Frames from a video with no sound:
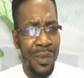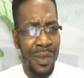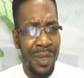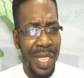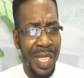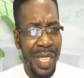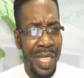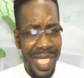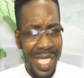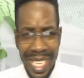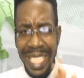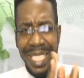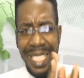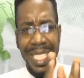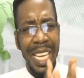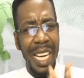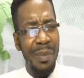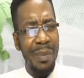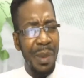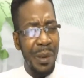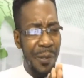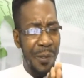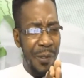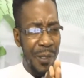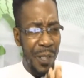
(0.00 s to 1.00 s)
You can't talk
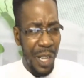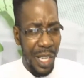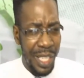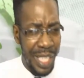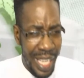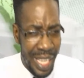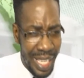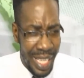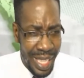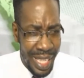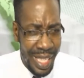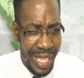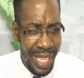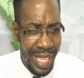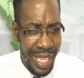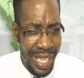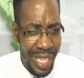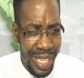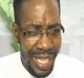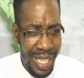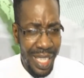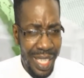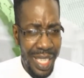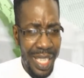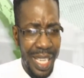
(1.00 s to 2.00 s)
about flooding.
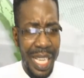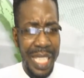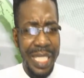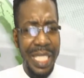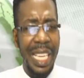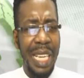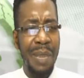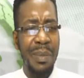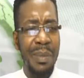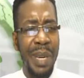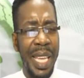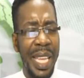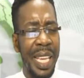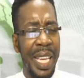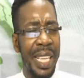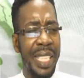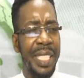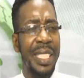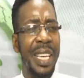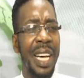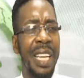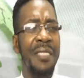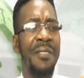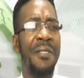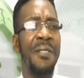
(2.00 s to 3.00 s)
You can't talk about
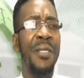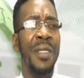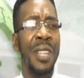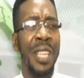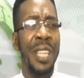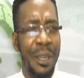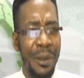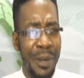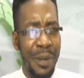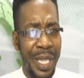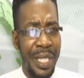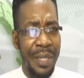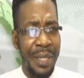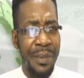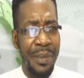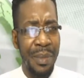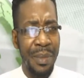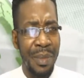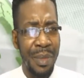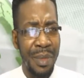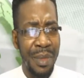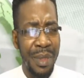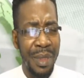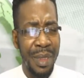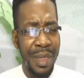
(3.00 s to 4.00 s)
Exxon flaring,
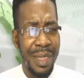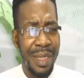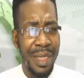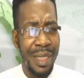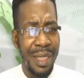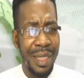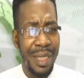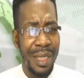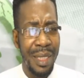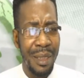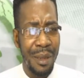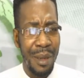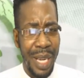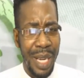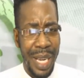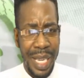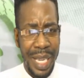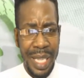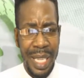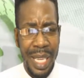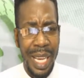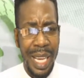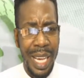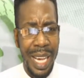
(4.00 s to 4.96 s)
right?